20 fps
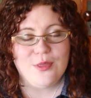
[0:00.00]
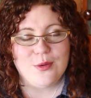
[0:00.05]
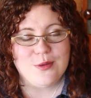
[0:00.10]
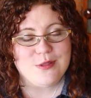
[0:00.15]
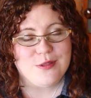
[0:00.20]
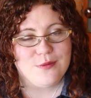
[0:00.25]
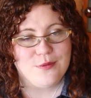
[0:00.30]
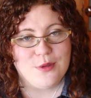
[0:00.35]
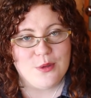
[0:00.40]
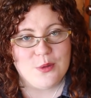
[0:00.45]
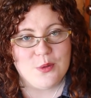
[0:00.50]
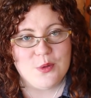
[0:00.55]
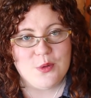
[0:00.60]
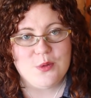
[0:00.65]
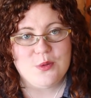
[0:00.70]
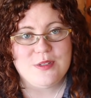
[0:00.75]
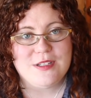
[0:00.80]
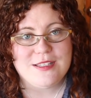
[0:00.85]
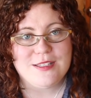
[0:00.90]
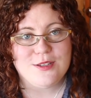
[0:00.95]
those of you
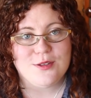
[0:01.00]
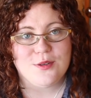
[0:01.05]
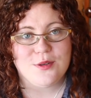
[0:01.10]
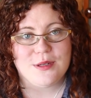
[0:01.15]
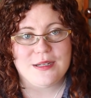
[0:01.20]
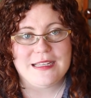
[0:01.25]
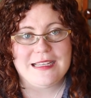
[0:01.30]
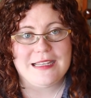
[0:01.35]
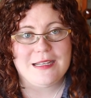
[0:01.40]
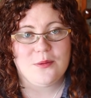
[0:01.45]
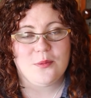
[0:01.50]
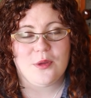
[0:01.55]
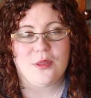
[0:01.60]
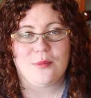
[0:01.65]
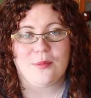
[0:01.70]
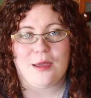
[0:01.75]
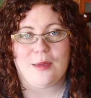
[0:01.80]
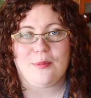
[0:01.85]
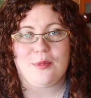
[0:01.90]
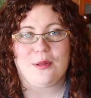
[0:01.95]
who disagreed
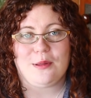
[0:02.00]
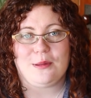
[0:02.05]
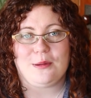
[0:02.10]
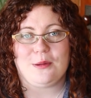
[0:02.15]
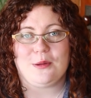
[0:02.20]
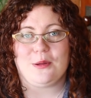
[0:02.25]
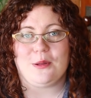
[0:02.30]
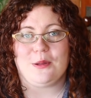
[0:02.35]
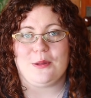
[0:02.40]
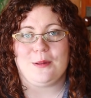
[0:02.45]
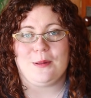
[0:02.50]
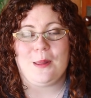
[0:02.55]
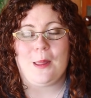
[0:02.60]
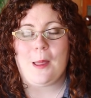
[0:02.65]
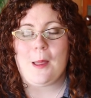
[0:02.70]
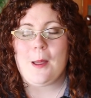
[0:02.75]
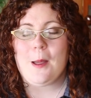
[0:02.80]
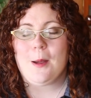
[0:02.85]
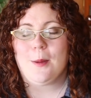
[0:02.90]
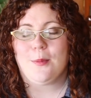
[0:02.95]
with my political
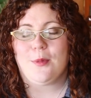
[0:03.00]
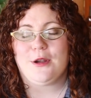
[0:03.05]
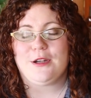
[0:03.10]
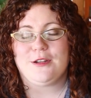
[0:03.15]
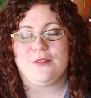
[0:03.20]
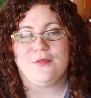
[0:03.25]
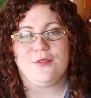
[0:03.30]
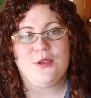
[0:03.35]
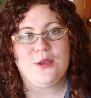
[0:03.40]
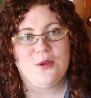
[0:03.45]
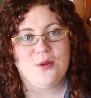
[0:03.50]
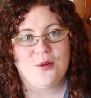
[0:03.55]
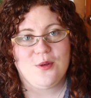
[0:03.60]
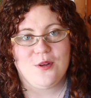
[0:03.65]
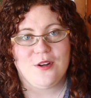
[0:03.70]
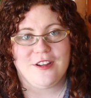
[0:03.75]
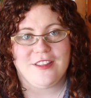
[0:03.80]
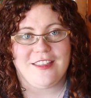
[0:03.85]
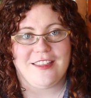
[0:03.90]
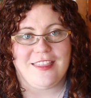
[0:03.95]
point of view
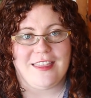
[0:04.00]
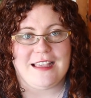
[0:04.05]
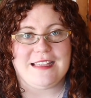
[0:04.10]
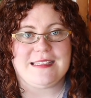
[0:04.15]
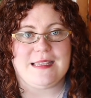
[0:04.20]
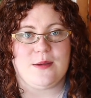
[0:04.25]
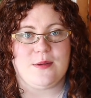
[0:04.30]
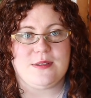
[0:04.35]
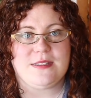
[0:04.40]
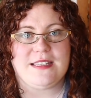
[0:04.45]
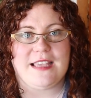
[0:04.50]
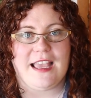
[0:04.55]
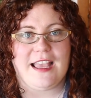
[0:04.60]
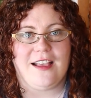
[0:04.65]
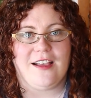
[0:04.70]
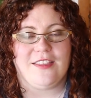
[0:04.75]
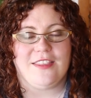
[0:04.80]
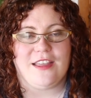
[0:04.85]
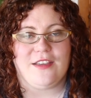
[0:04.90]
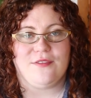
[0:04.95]
or the things I was
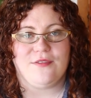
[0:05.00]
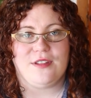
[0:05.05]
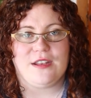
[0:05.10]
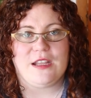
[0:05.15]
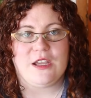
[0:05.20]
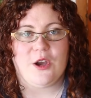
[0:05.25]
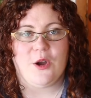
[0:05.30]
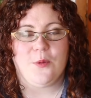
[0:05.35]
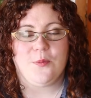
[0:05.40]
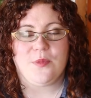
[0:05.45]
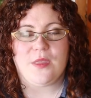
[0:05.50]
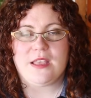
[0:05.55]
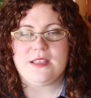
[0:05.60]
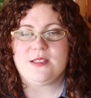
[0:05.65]
saying on that video.